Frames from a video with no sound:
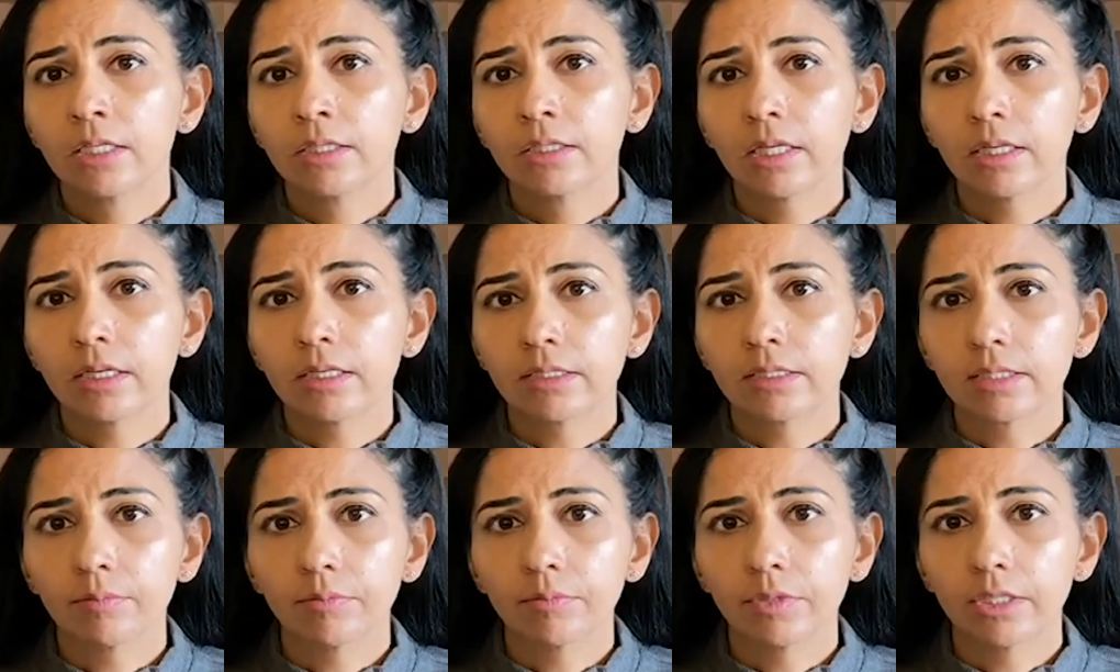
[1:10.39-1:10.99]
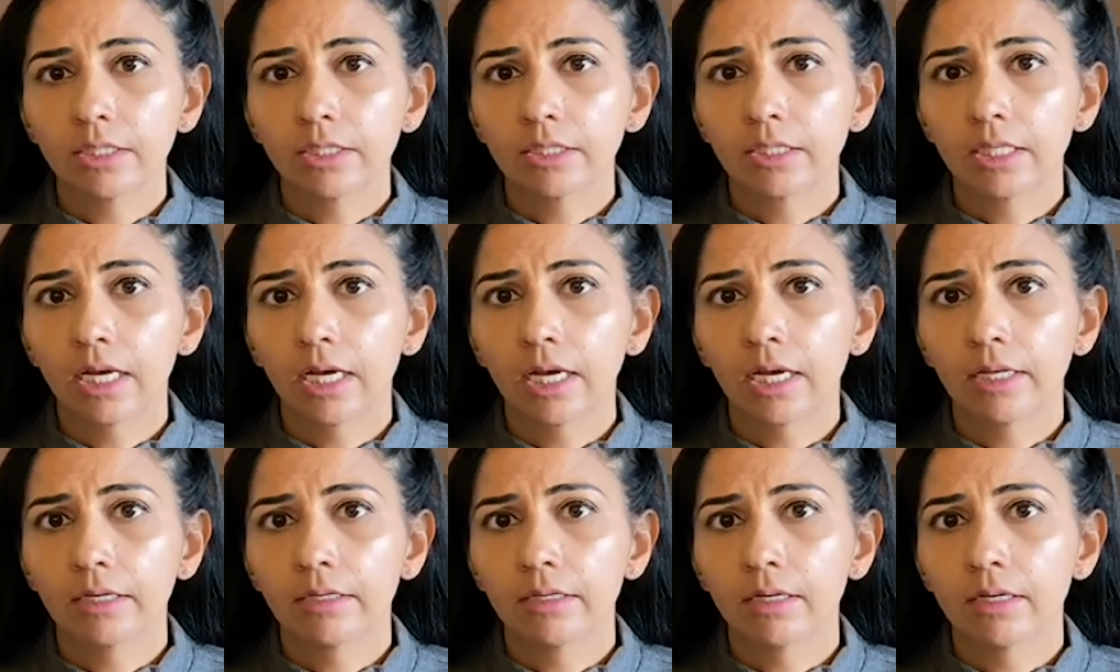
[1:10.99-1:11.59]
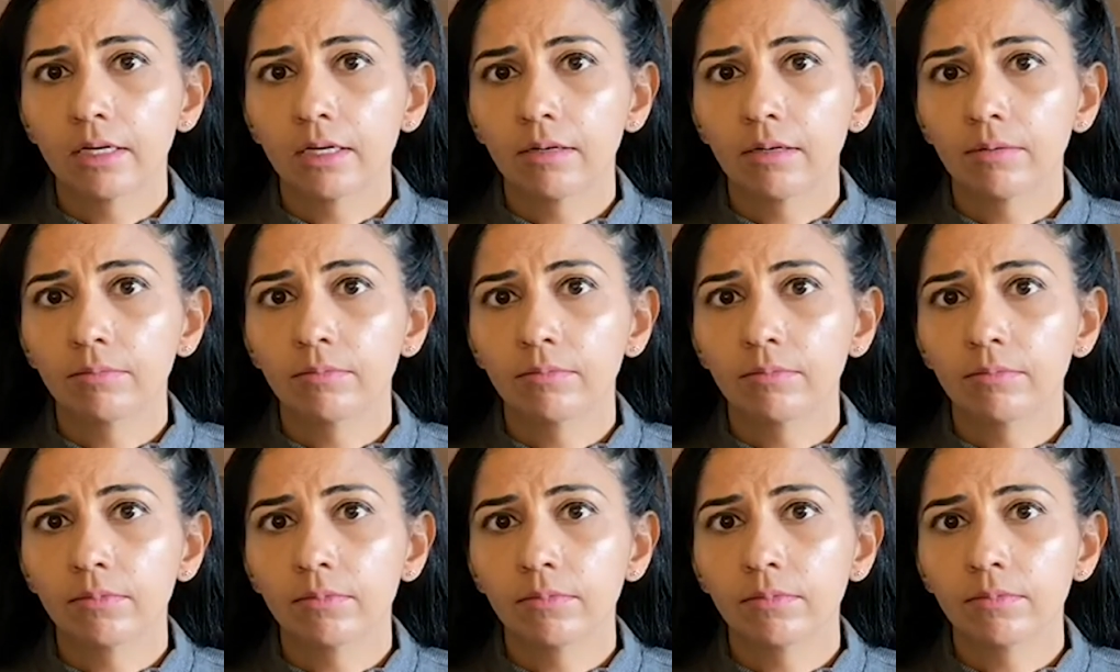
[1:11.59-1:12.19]
That is something that
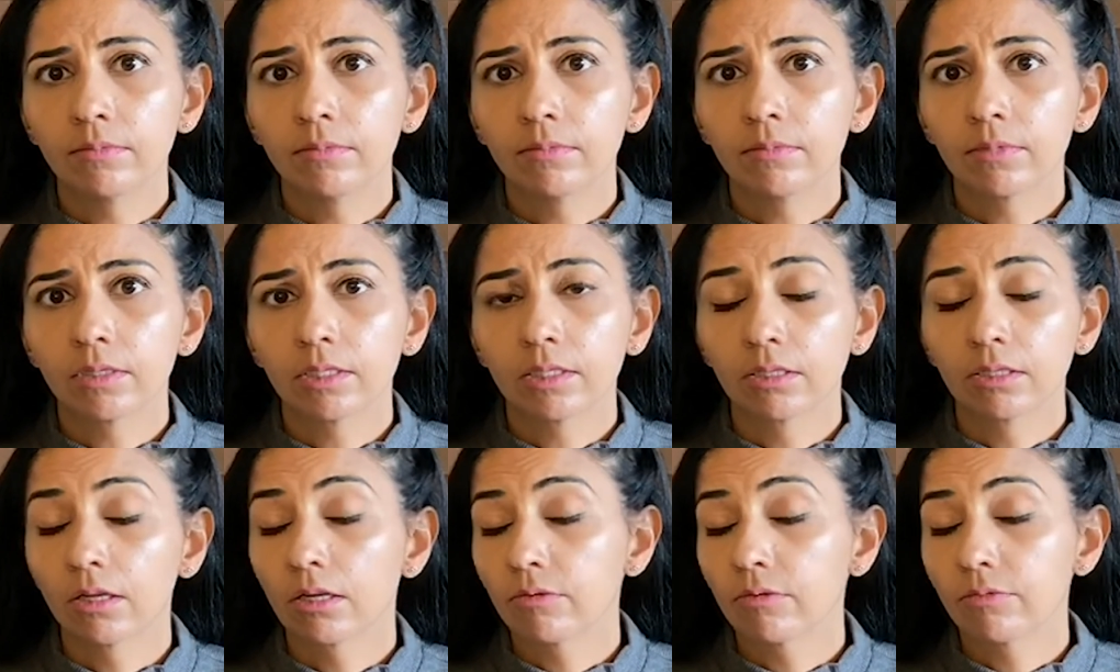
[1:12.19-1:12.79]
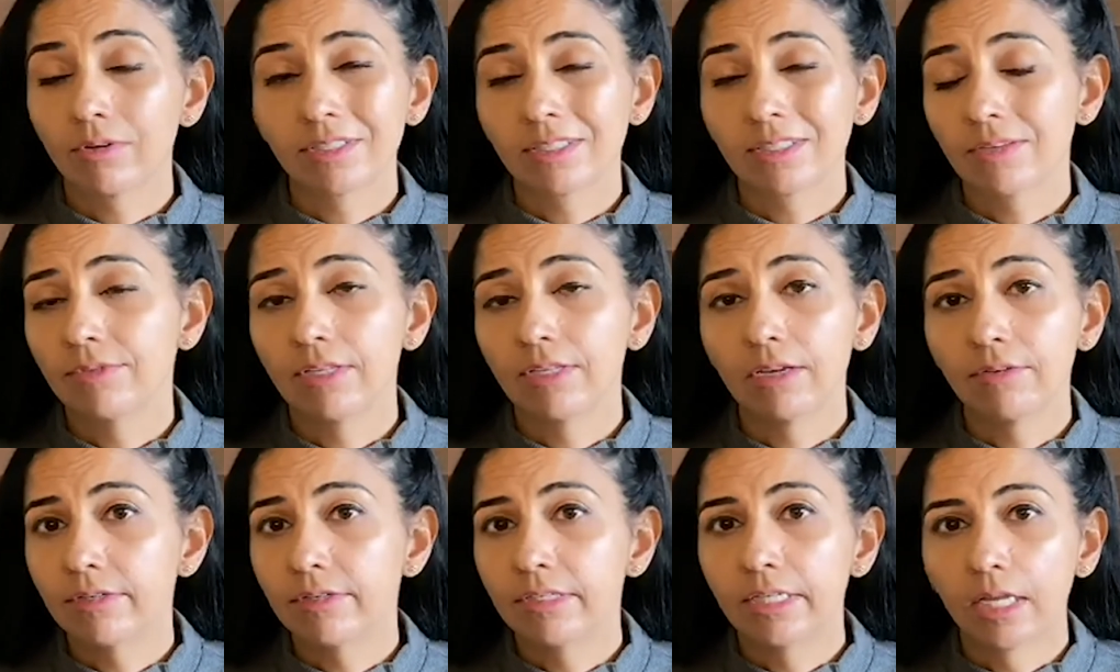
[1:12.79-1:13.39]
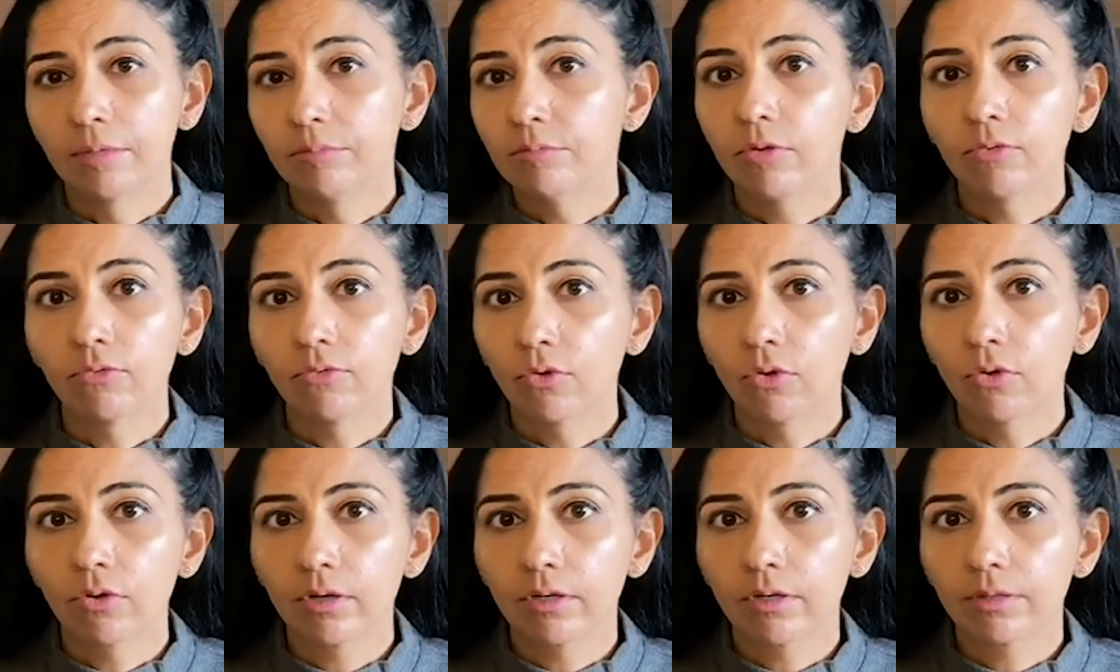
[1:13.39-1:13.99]
a lot of us have never done
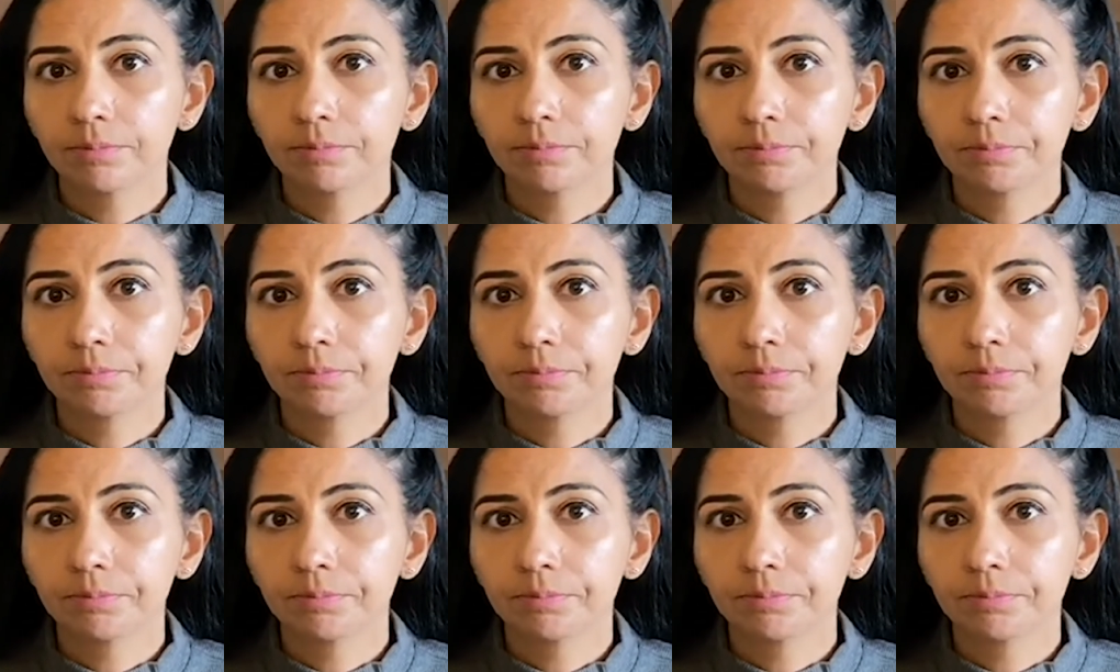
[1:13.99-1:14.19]
before.